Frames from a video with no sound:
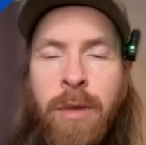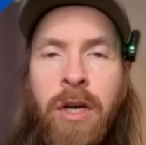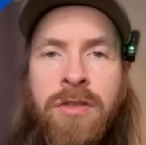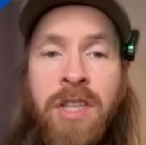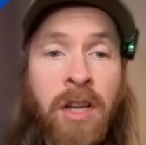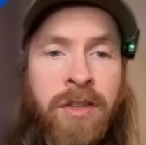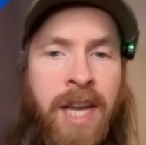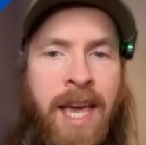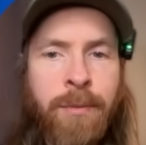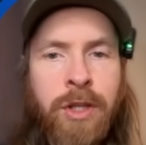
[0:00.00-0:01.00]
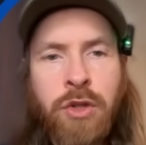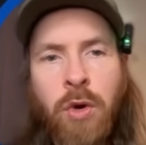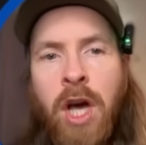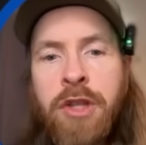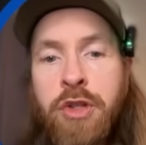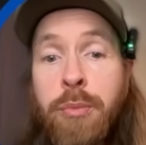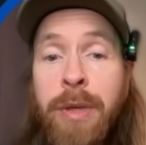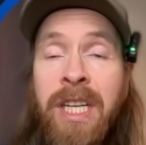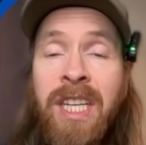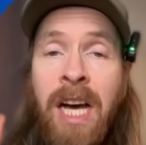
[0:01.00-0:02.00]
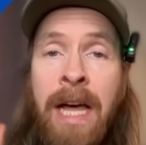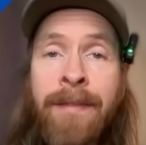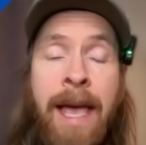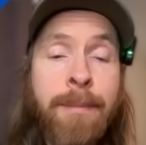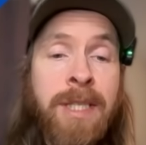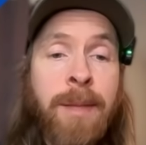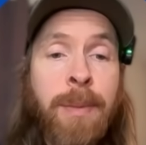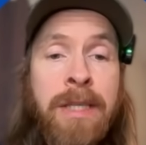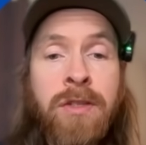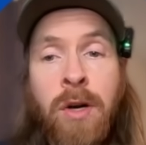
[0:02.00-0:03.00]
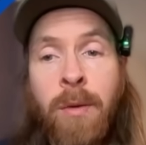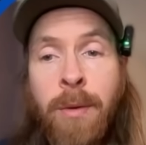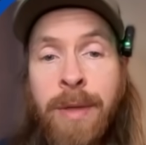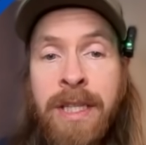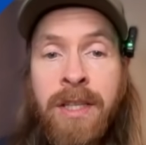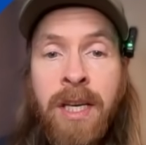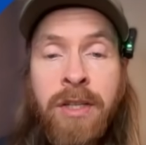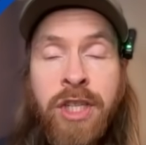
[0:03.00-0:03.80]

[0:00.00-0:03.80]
because the other day we tried to build an M C P server with uh,